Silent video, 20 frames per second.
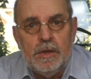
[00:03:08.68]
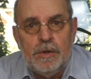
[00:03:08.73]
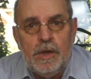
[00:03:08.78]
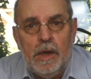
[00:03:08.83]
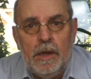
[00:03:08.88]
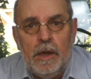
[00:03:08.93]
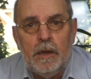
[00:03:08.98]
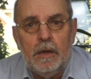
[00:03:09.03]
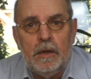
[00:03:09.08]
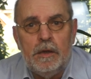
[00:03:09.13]
in
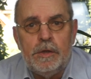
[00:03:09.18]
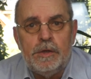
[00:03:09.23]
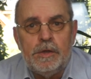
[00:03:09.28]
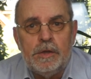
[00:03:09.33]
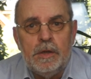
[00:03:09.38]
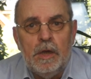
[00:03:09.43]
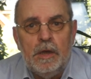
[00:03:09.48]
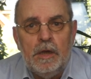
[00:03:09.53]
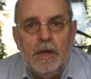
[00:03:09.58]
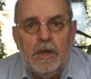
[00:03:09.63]

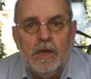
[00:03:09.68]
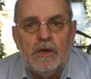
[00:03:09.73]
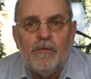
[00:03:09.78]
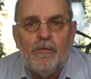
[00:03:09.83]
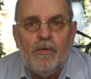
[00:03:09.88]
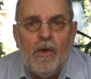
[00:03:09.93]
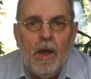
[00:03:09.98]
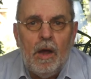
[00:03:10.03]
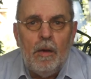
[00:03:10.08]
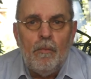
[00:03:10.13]
English, is
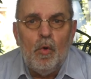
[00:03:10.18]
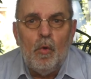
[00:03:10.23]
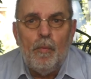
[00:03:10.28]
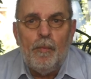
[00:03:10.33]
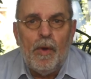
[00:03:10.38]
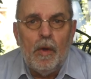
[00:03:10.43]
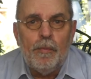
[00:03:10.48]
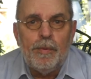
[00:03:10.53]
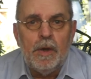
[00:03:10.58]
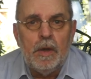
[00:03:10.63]
far more
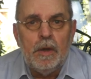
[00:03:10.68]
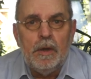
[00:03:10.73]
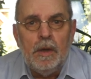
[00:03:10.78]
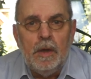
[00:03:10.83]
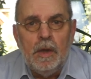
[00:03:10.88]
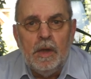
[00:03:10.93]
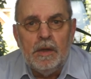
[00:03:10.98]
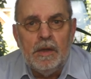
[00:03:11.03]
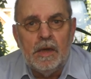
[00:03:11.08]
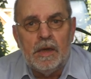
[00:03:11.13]
popular
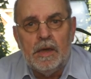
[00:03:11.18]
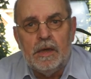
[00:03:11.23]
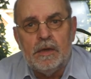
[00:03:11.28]
than